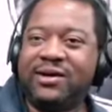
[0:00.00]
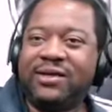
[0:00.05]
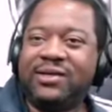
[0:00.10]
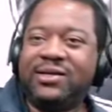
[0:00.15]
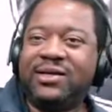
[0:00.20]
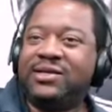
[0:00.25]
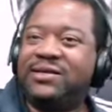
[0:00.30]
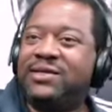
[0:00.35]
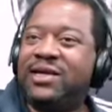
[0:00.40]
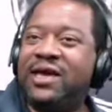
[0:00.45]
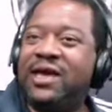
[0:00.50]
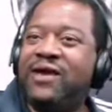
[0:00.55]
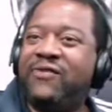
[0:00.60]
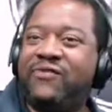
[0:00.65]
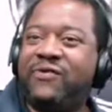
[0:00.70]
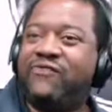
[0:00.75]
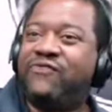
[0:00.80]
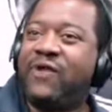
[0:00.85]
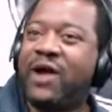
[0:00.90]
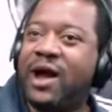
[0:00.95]
To see if he
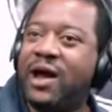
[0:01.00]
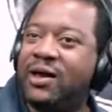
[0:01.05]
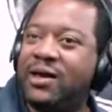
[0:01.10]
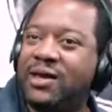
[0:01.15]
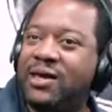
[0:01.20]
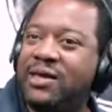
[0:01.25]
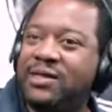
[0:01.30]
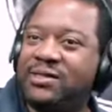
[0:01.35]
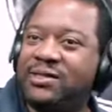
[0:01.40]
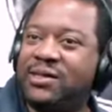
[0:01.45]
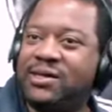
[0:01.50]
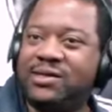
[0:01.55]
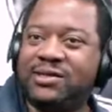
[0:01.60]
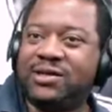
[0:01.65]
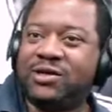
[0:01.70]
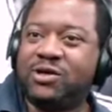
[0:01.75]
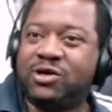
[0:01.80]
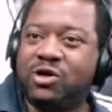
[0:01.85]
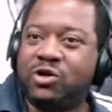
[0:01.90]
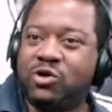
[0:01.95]
finally he's he's
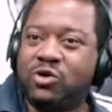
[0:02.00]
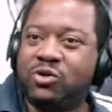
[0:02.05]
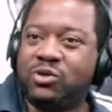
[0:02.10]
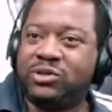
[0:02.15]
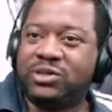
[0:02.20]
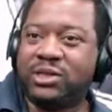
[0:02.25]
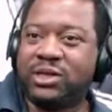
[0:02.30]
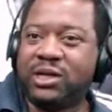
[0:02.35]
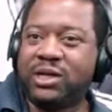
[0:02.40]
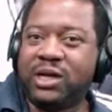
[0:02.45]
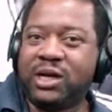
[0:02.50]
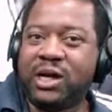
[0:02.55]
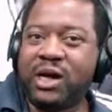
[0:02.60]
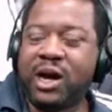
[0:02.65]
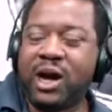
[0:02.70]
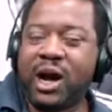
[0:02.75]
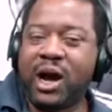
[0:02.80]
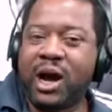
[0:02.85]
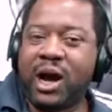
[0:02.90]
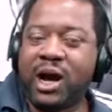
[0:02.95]
going to lose.
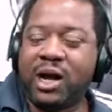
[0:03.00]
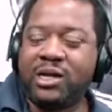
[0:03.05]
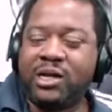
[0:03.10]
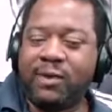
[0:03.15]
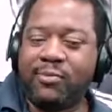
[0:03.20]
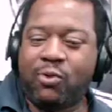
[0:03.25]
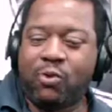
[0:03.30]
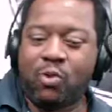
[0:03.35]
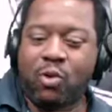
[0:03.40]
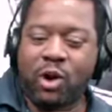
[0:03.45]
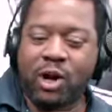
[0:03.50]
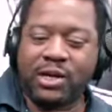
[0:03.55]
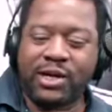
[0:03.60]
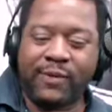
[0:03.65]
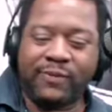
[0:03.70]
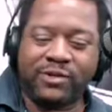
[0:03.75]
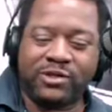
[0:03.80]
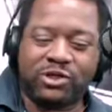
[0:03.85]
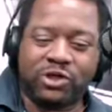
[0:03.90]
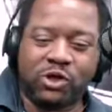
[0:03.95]
Uh, number one,
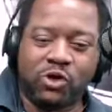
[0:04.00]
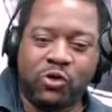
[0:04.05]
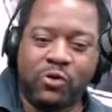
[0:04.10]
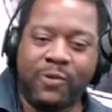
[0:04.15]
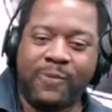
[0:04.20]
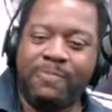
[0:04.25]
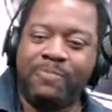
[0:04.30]
number two.